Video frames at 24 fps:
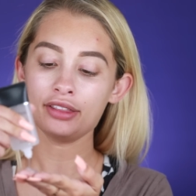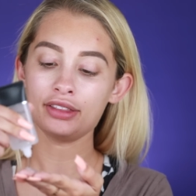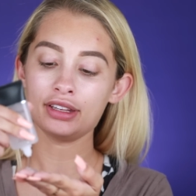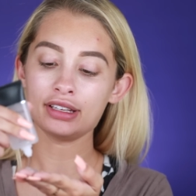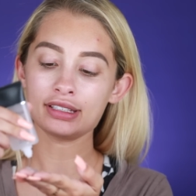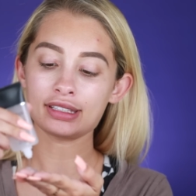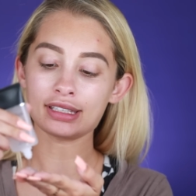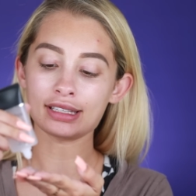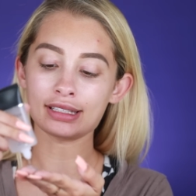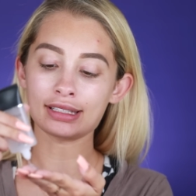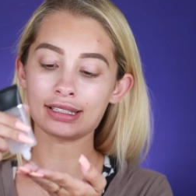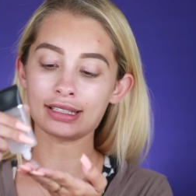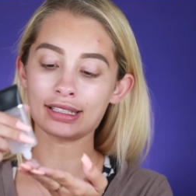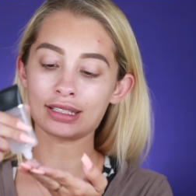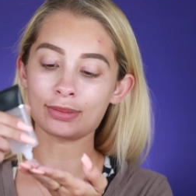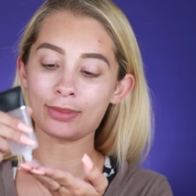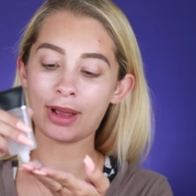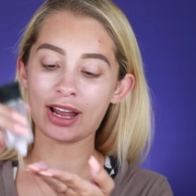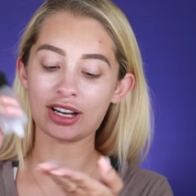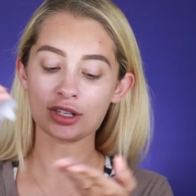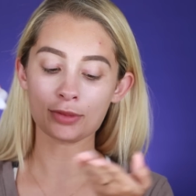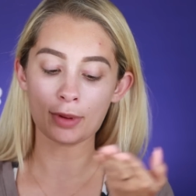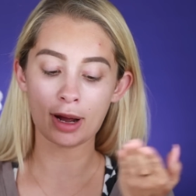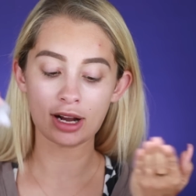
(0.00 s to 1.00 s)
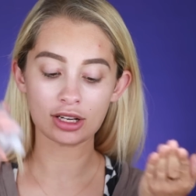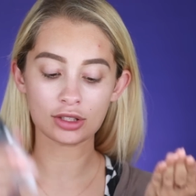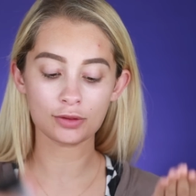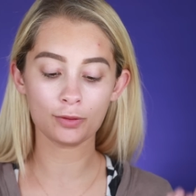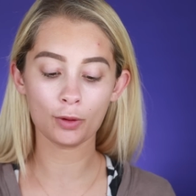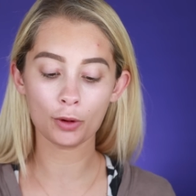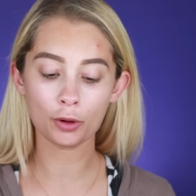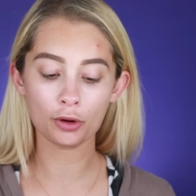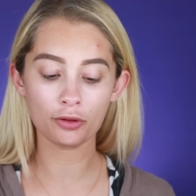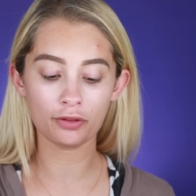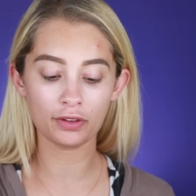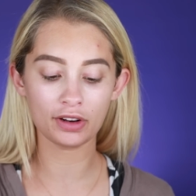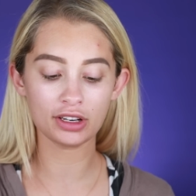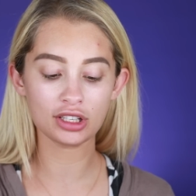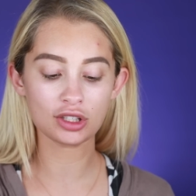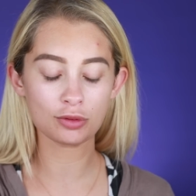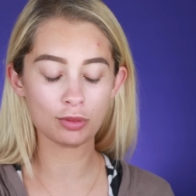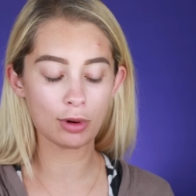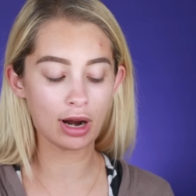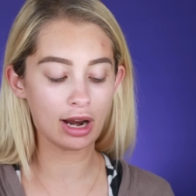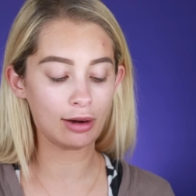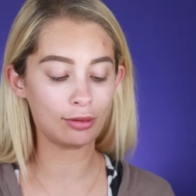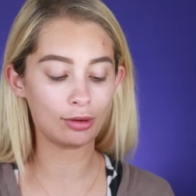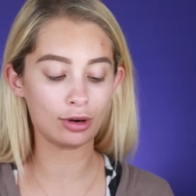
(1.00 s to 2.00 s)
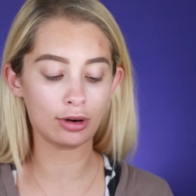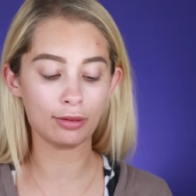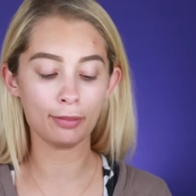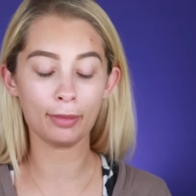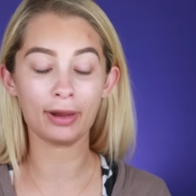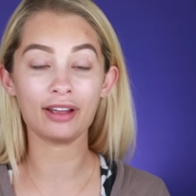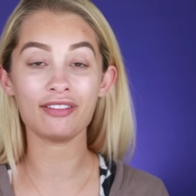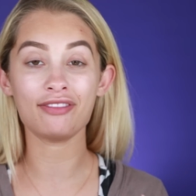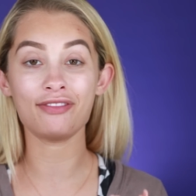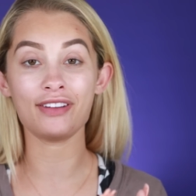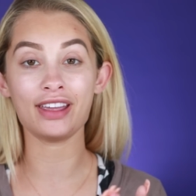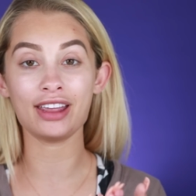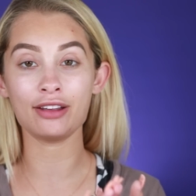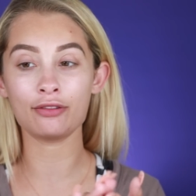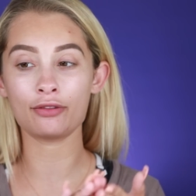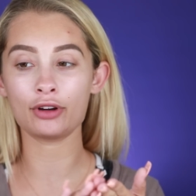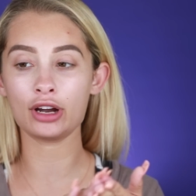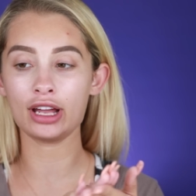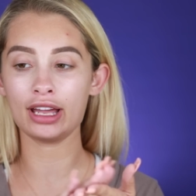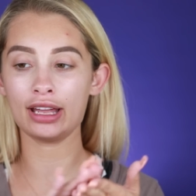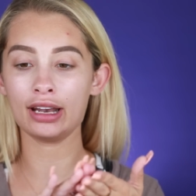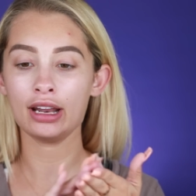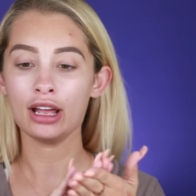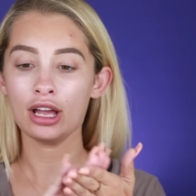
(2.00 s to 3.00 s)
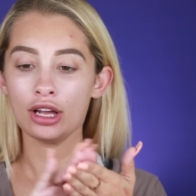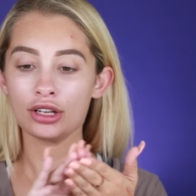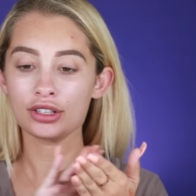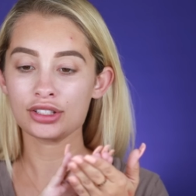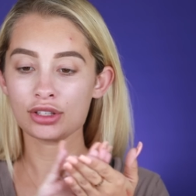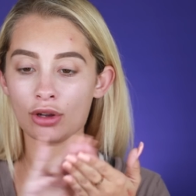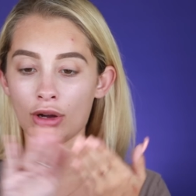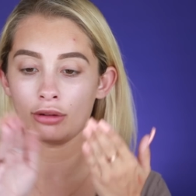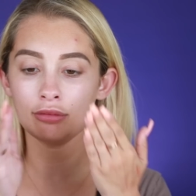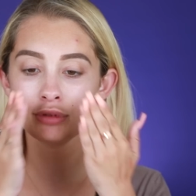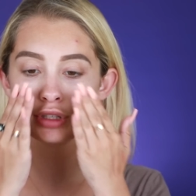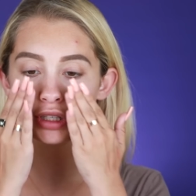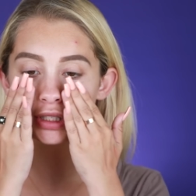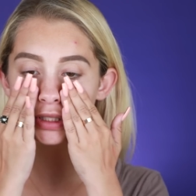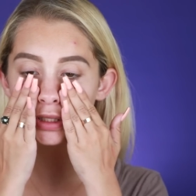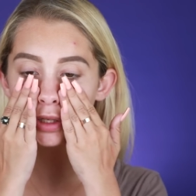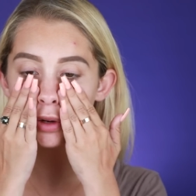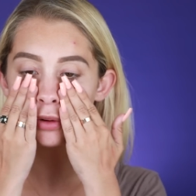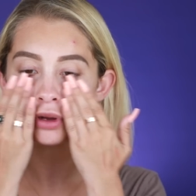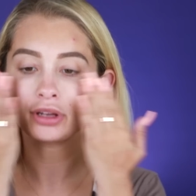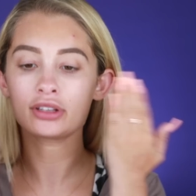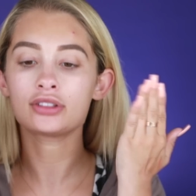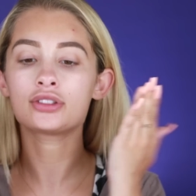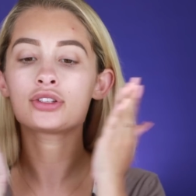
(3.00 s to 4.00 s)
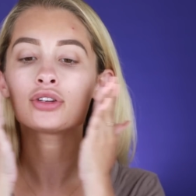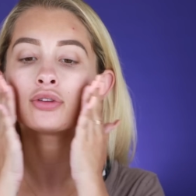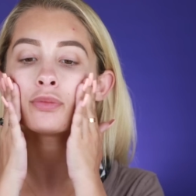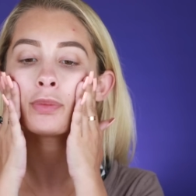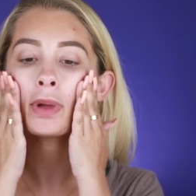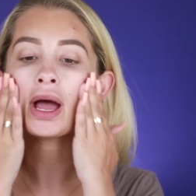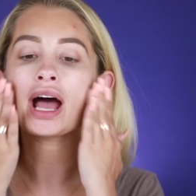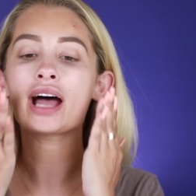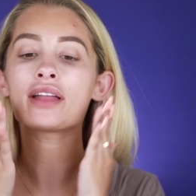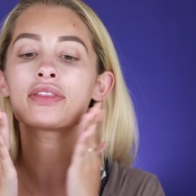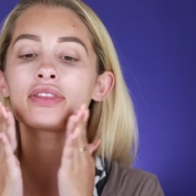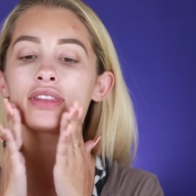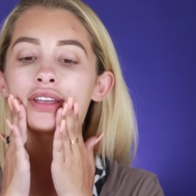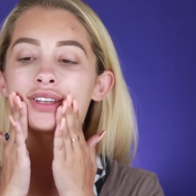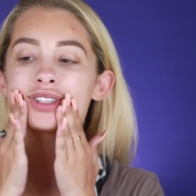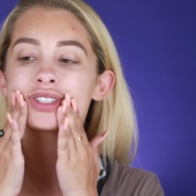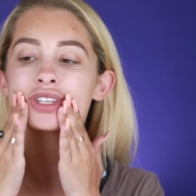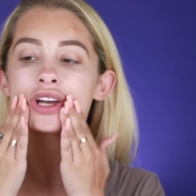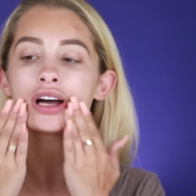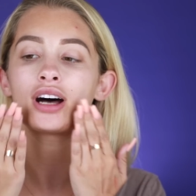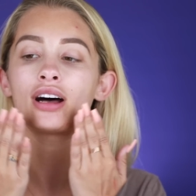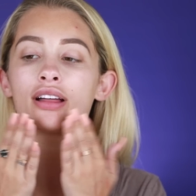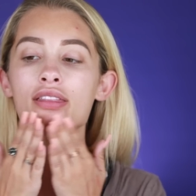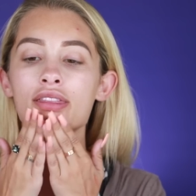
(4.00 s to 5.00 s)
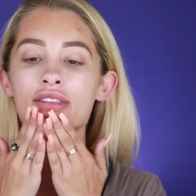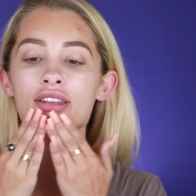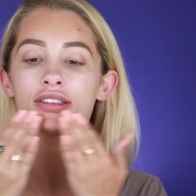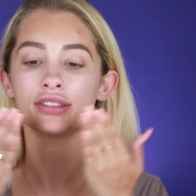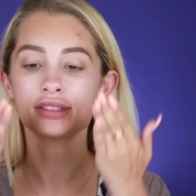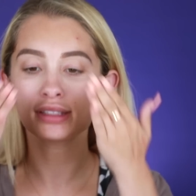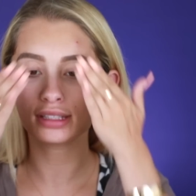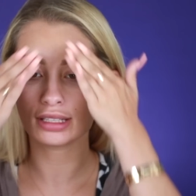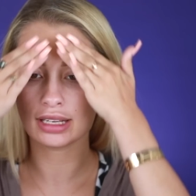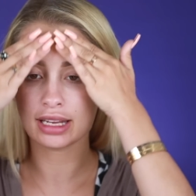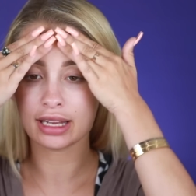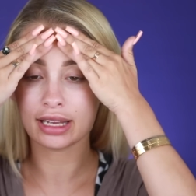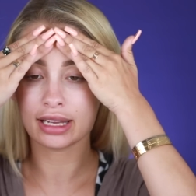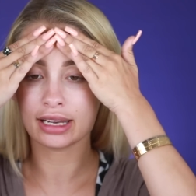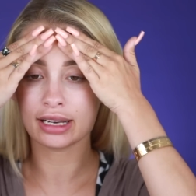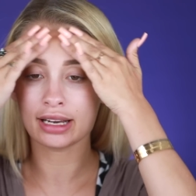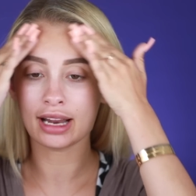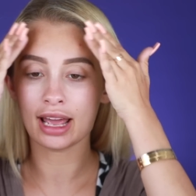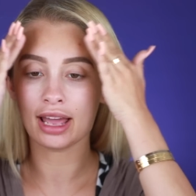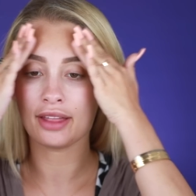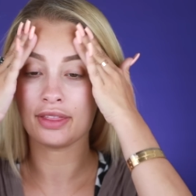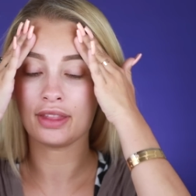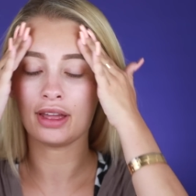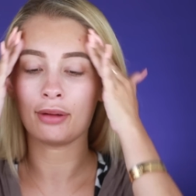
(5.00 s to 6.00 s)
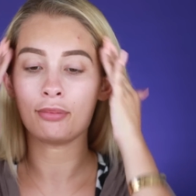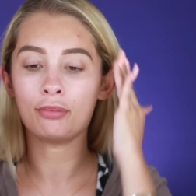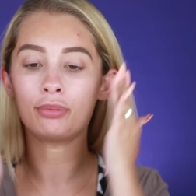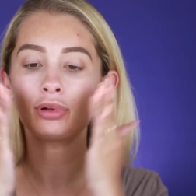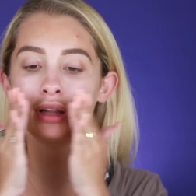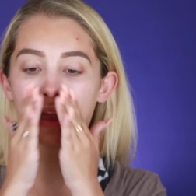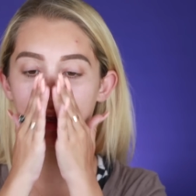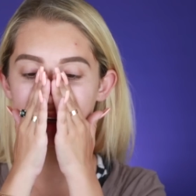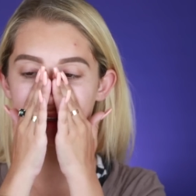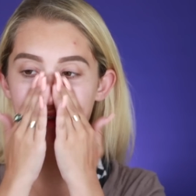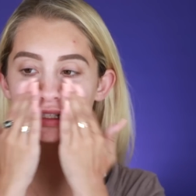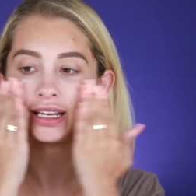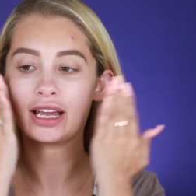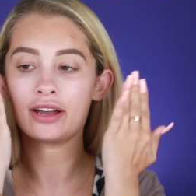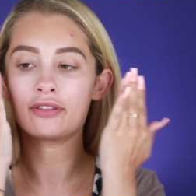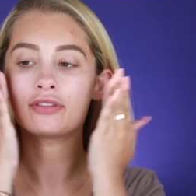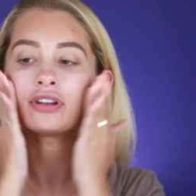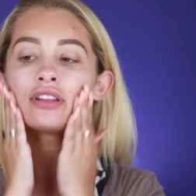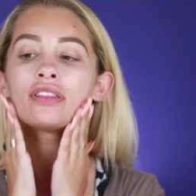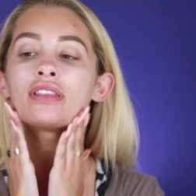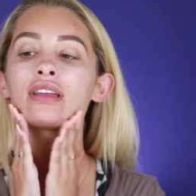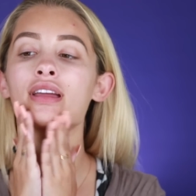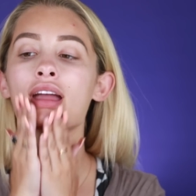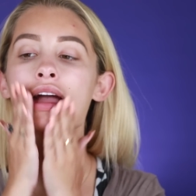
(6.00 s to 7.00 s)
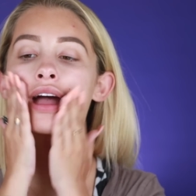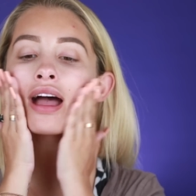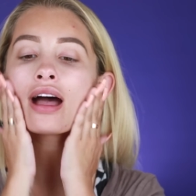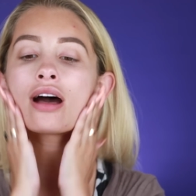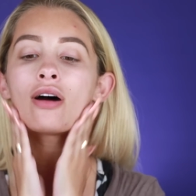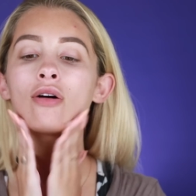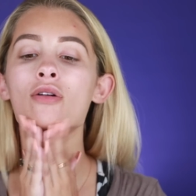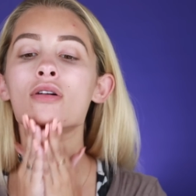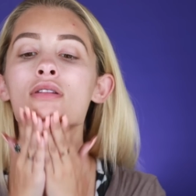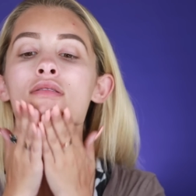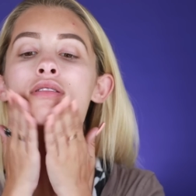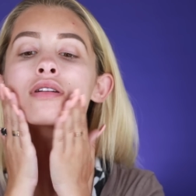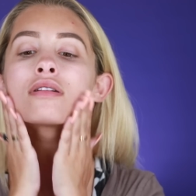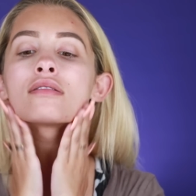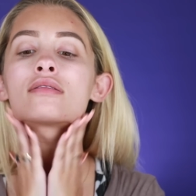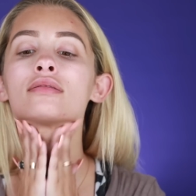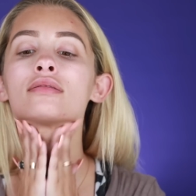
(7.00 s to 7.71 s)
This is the Smashbox Photo Finish Primer, my favorite. So I'm just going to pat this on the skin and then blend everything out.